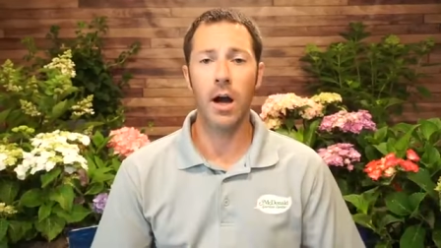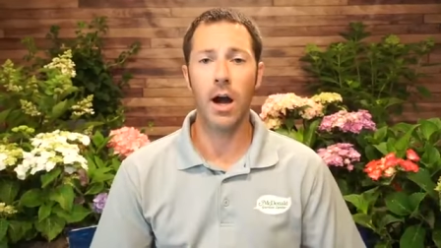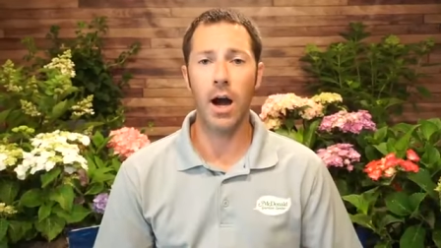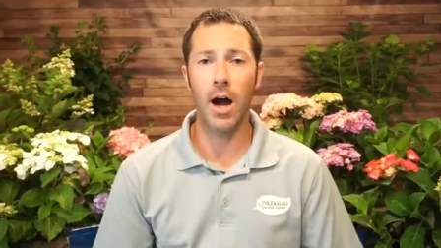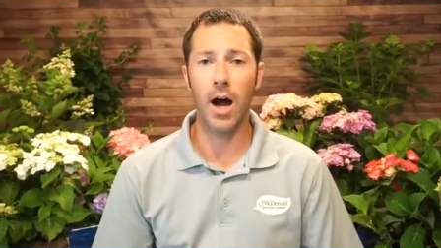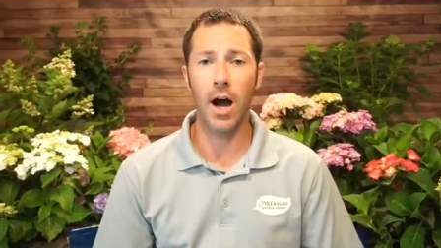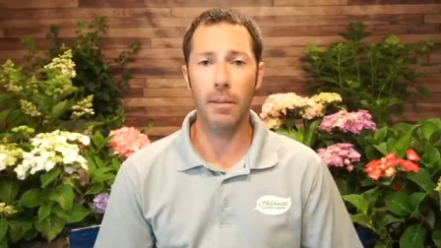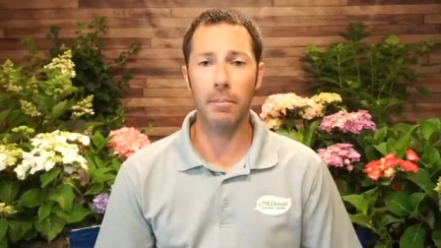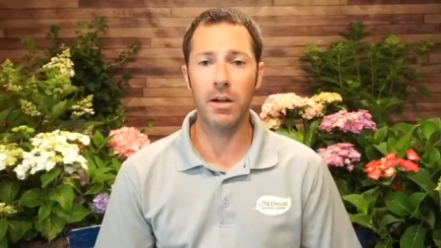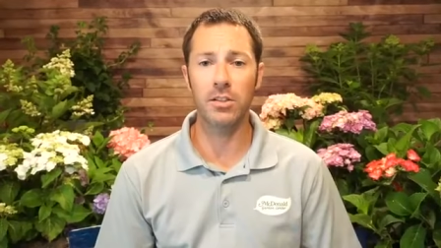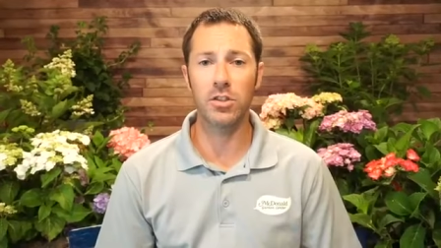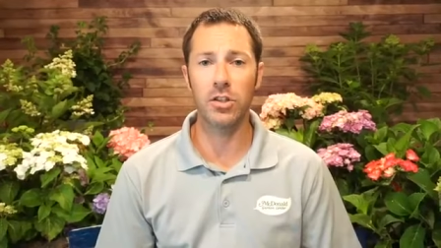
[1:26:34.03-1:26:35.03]
um,
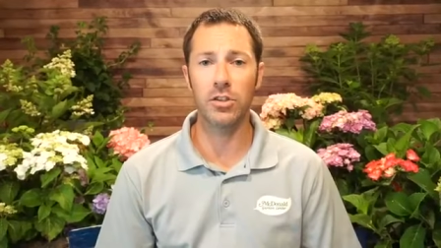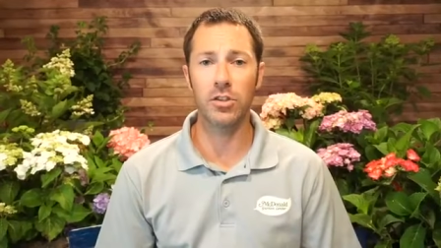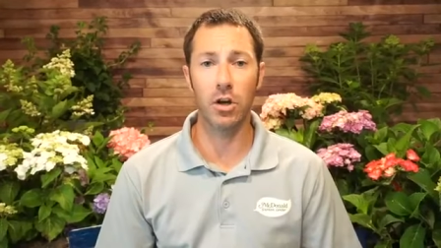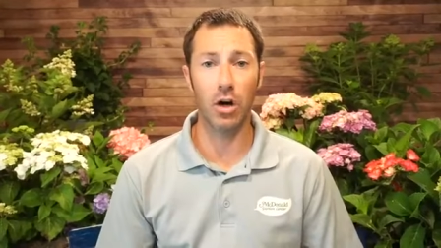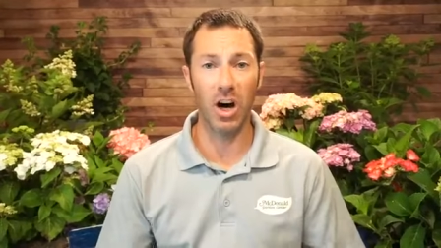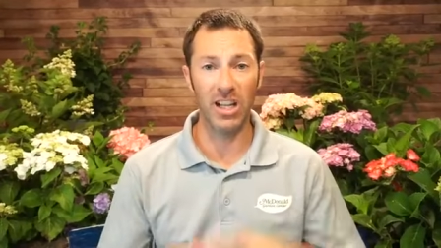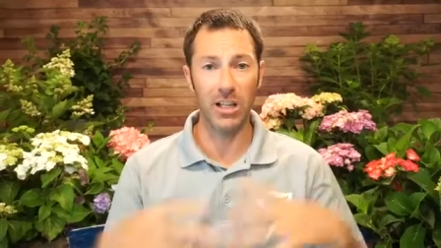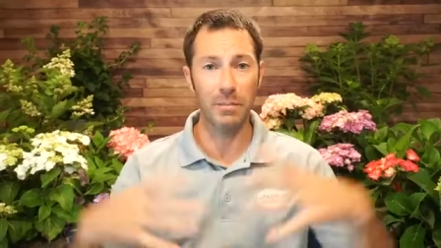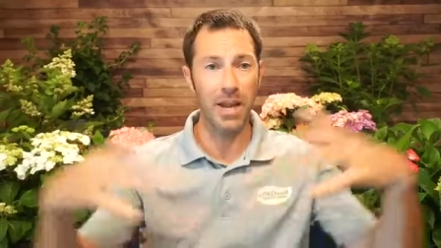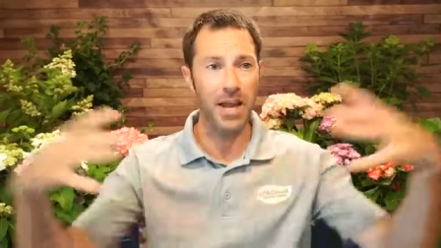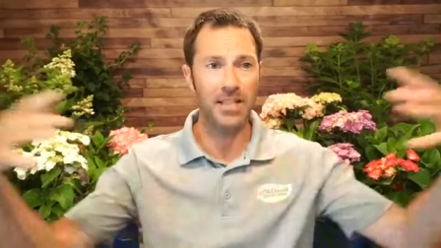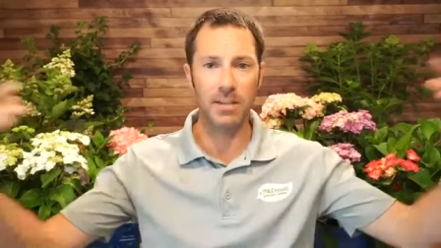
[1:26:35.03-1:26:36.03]
to, to
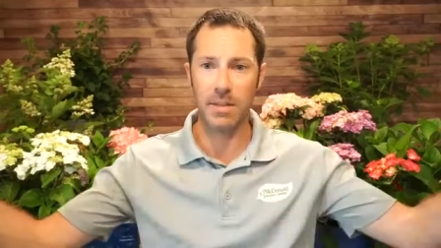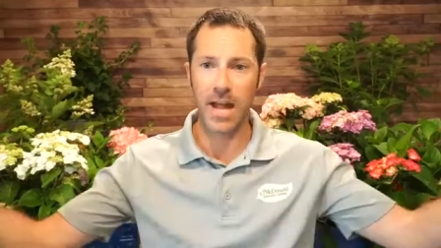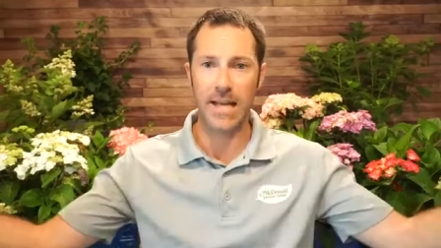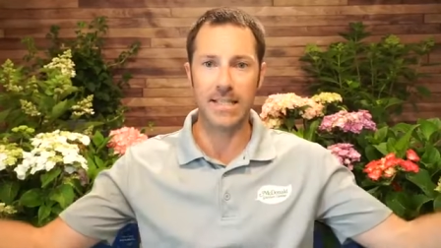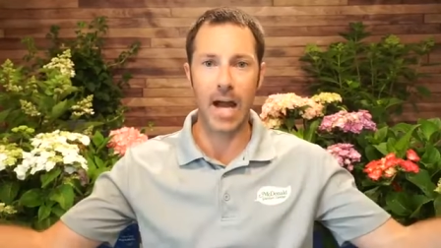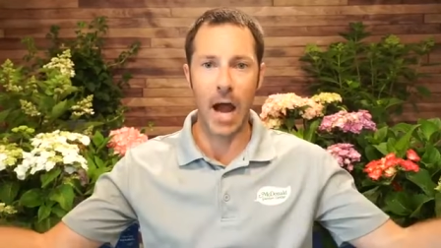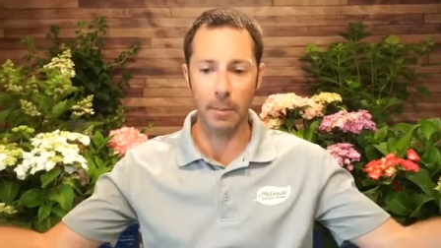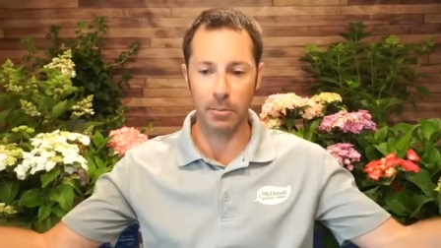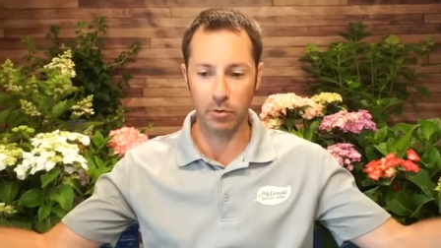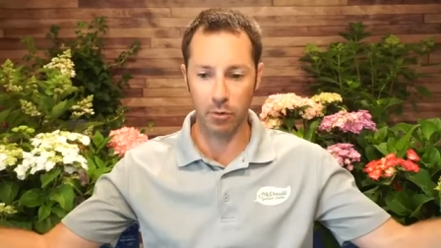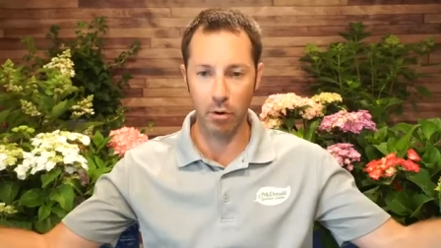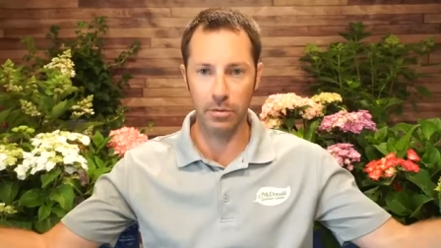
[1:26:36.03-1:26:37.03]
eliminate some of that top
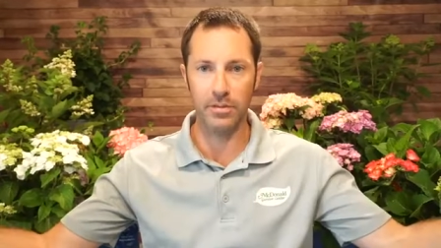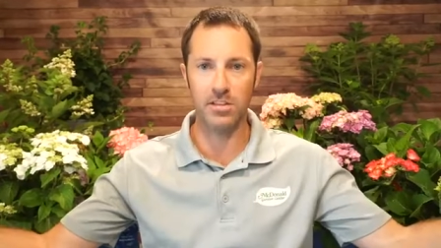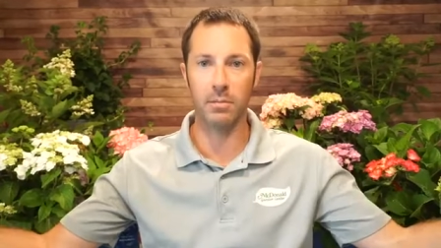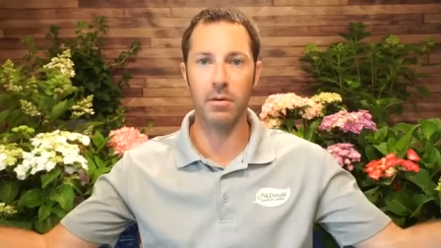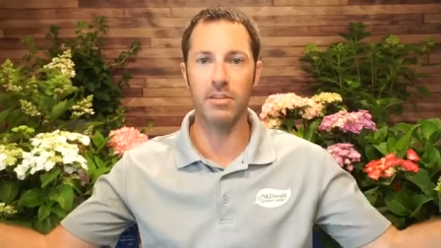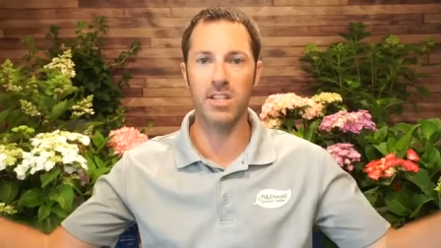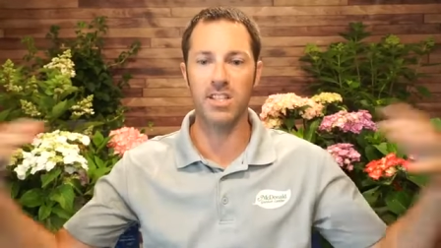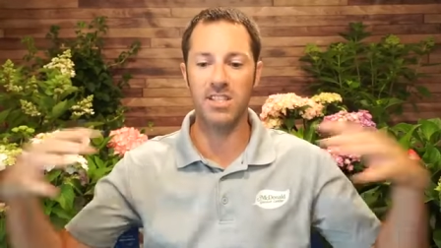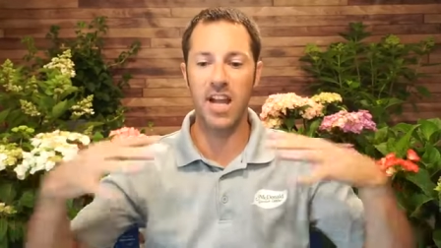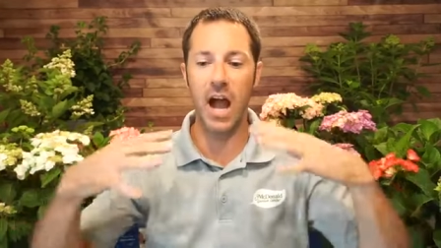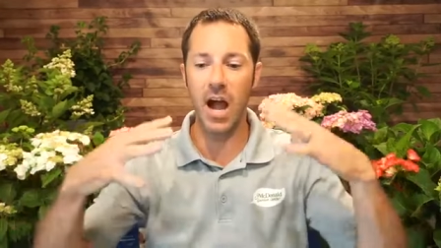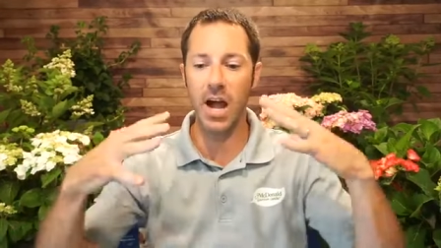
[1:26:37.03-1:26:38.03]
growth, some of its
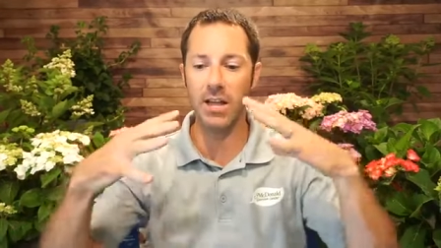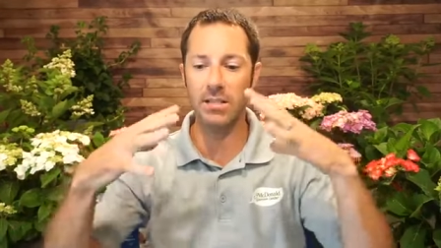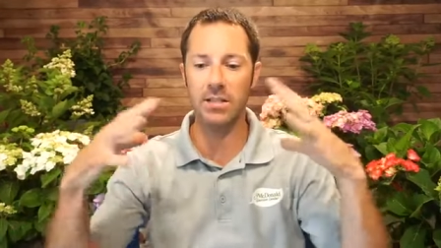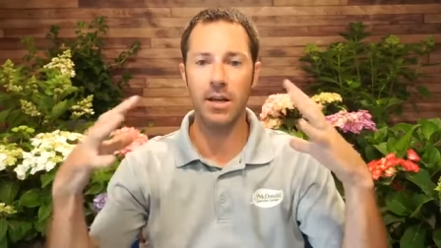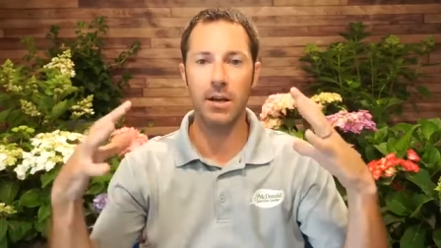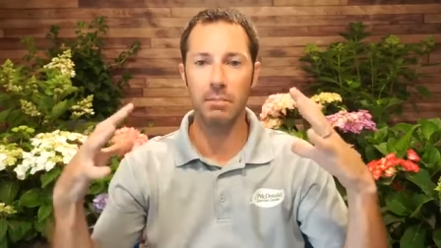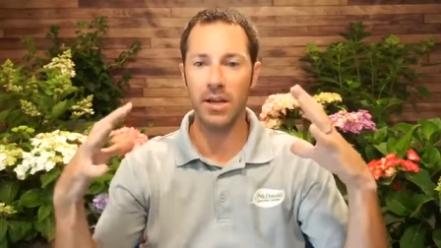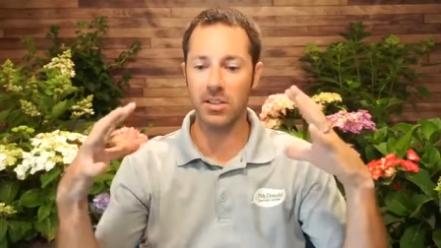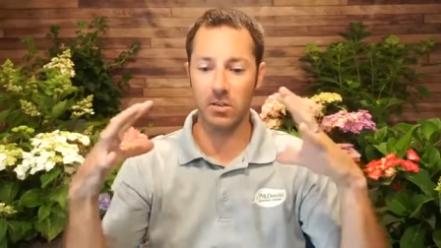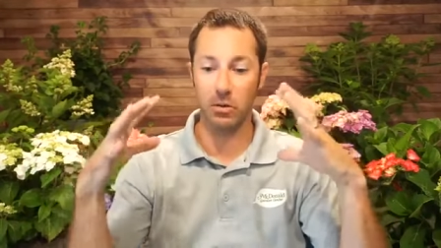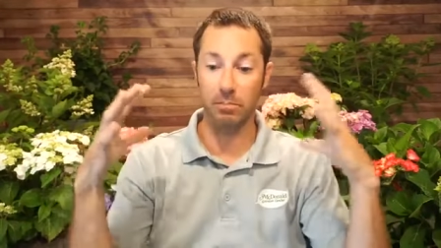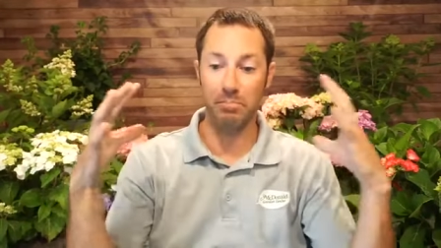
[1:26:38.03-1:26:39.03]
size
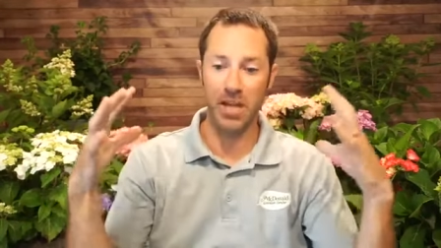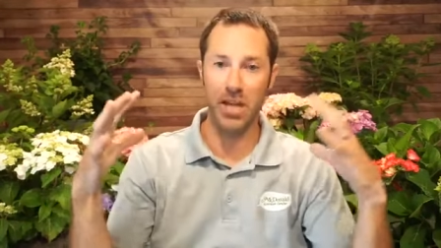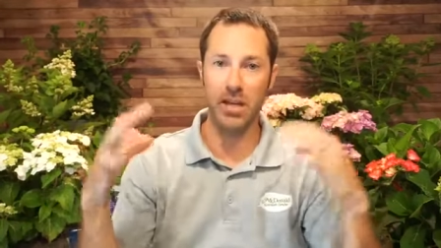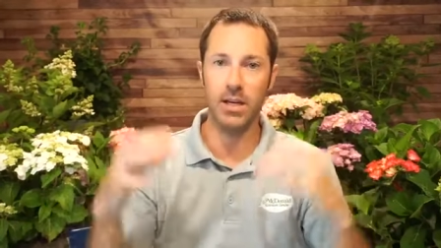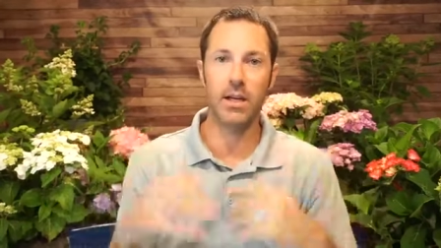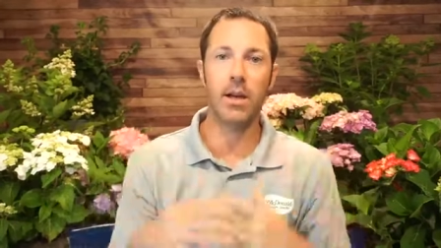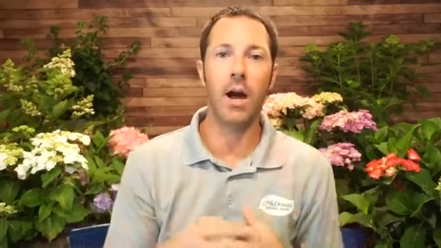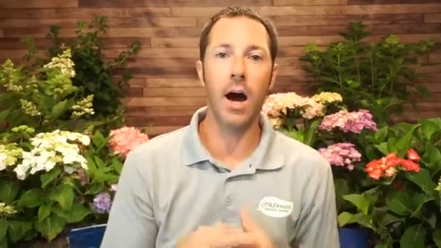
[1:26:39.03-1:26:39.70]
because they're big.